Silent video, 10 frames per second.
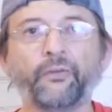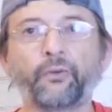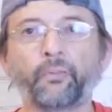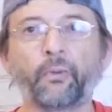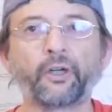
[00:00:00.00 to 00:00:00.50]

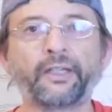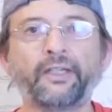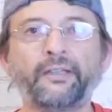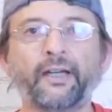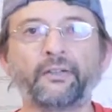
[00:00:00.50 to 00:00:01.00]
for
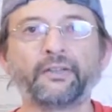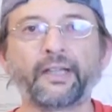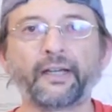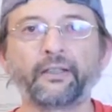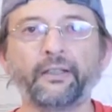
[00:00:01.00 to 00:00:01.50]
marking down
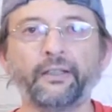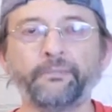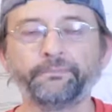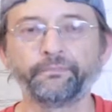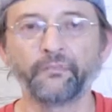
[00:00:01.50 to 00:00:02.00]
exactly,
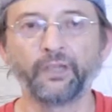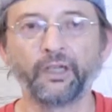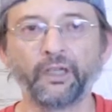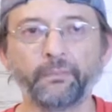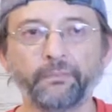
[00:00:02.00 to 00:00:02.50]

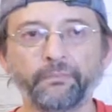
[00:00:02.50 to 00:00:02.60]
or